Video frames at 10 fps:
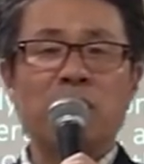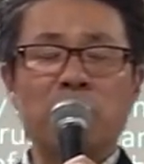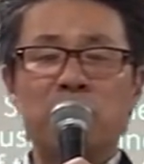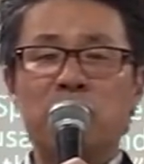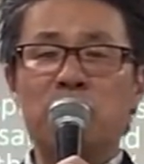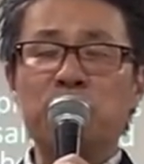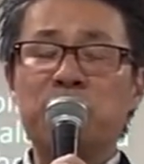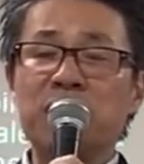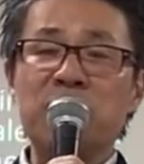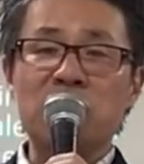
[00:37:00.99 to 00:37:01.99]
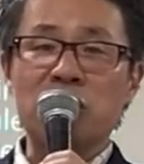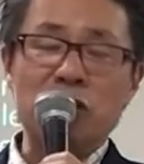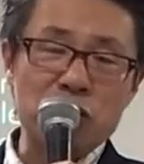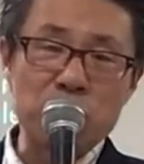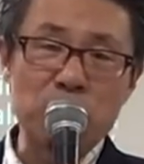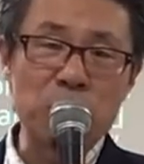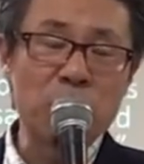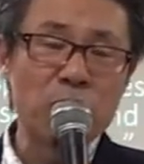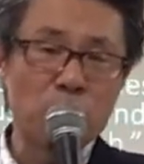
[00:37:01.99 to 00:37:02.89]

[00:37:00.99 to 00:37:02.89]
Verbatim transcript: those two sisters who,